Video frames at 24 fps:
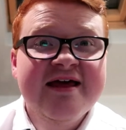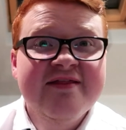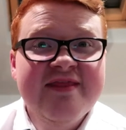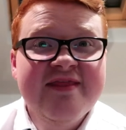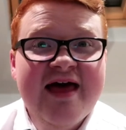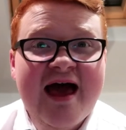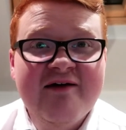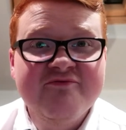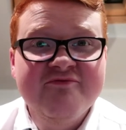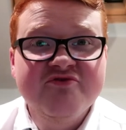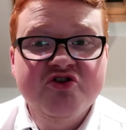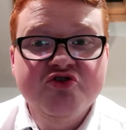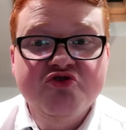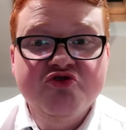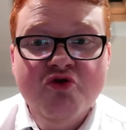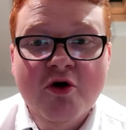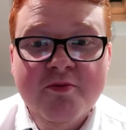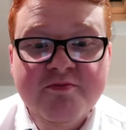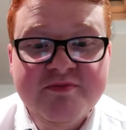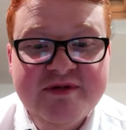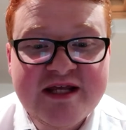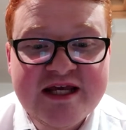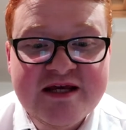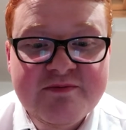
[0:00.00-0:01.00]
They're having to
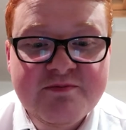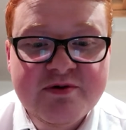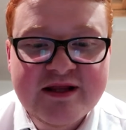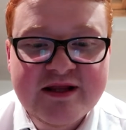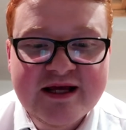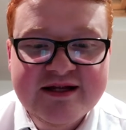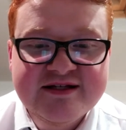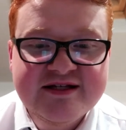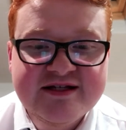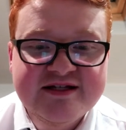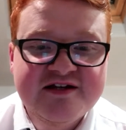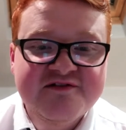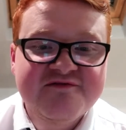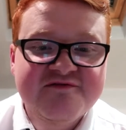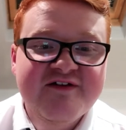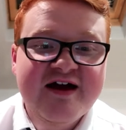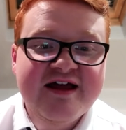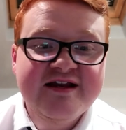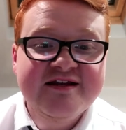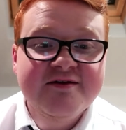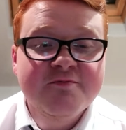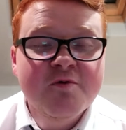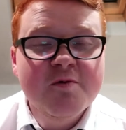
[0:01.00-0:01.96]
drop deeper then to defend.